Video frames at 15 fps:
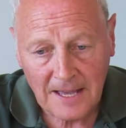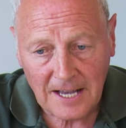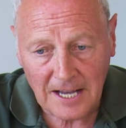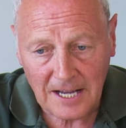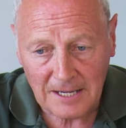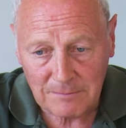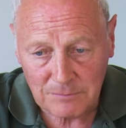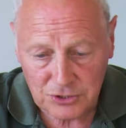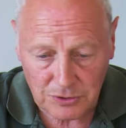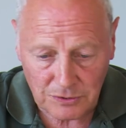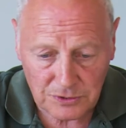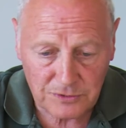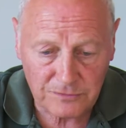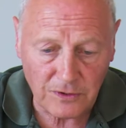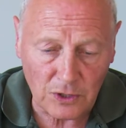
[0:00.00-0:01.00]
So I
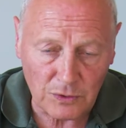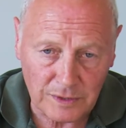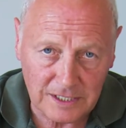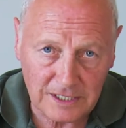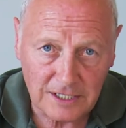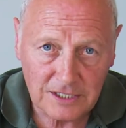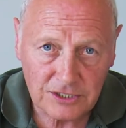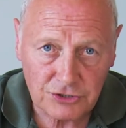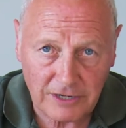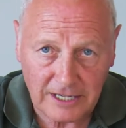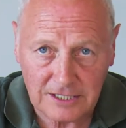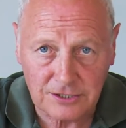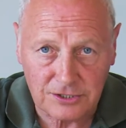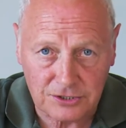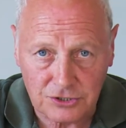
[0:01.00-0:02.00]
was following
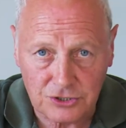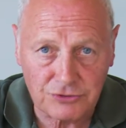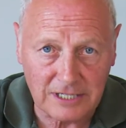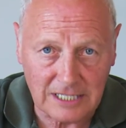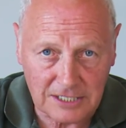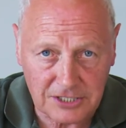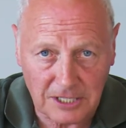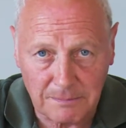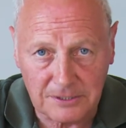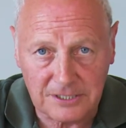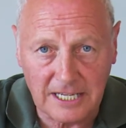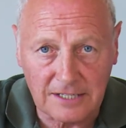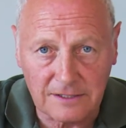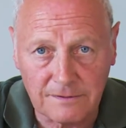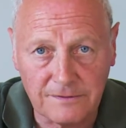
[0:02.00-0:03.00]
tractors and trailers up and
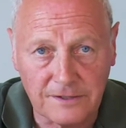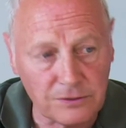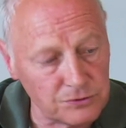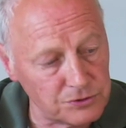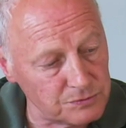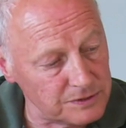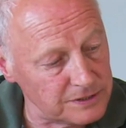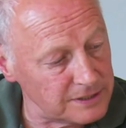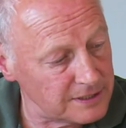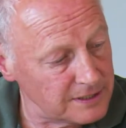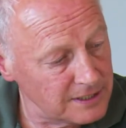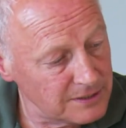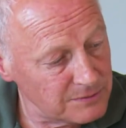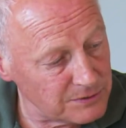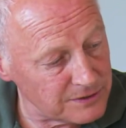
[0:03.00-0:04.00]
down the fields with
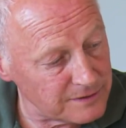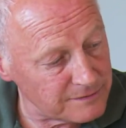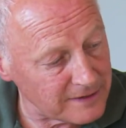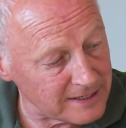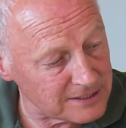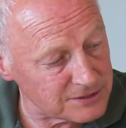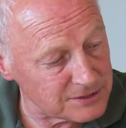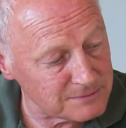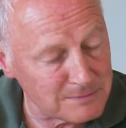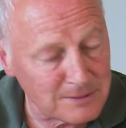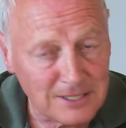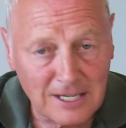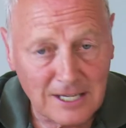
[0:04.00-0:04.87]
the Phantom.